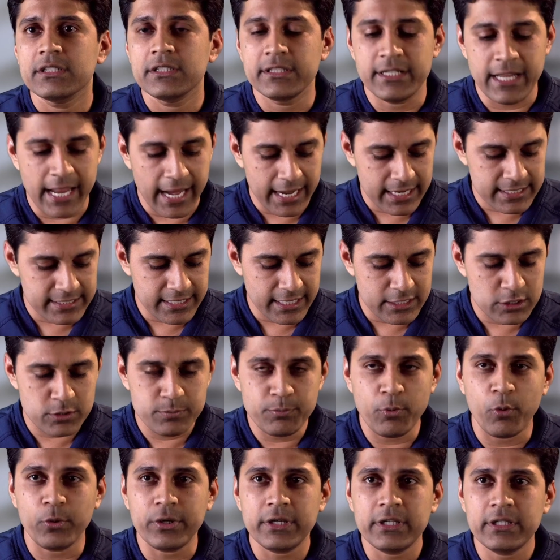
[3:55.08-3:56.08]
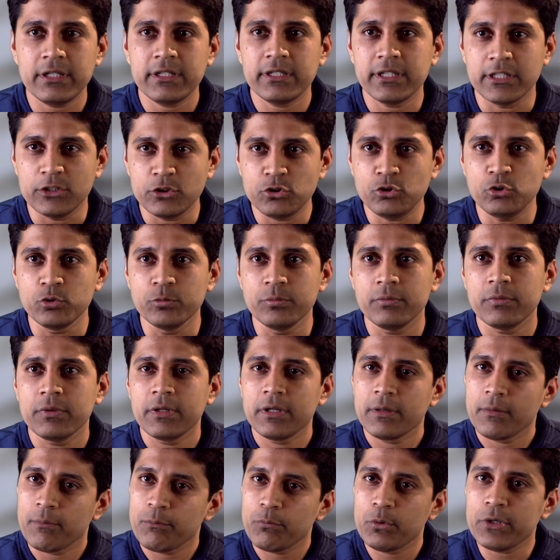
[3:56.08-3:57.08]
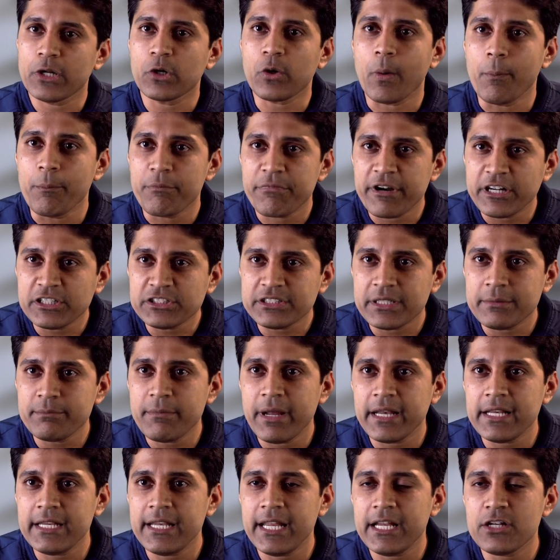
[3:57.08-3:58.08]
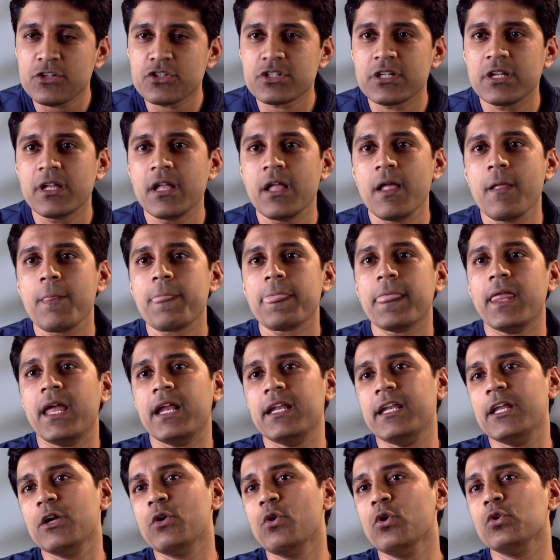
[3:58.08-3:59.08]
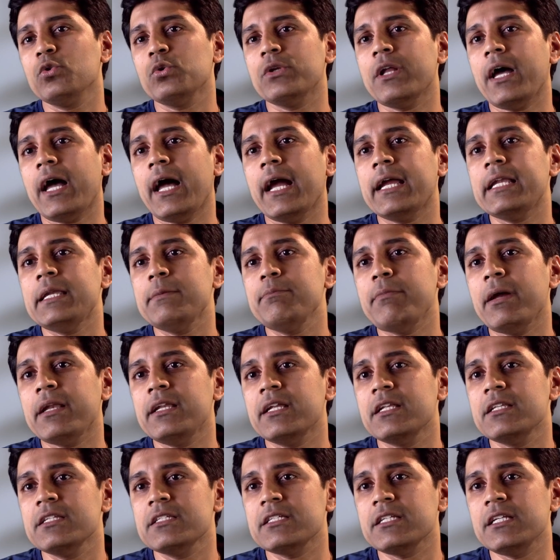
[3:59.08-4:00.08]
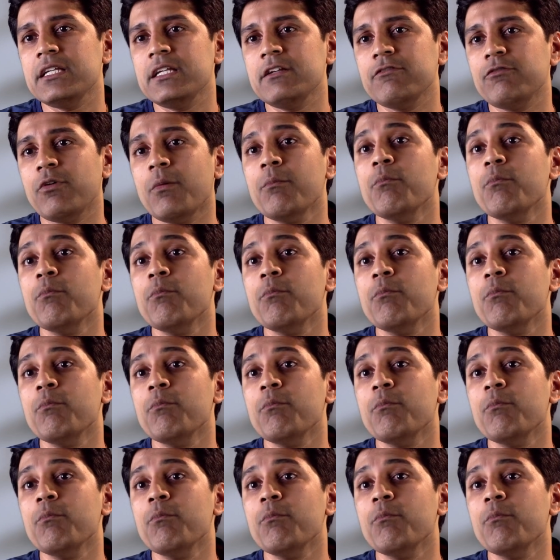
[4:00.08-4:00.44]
the access point, the tube, put a compression bandage, and they go to the high dependency for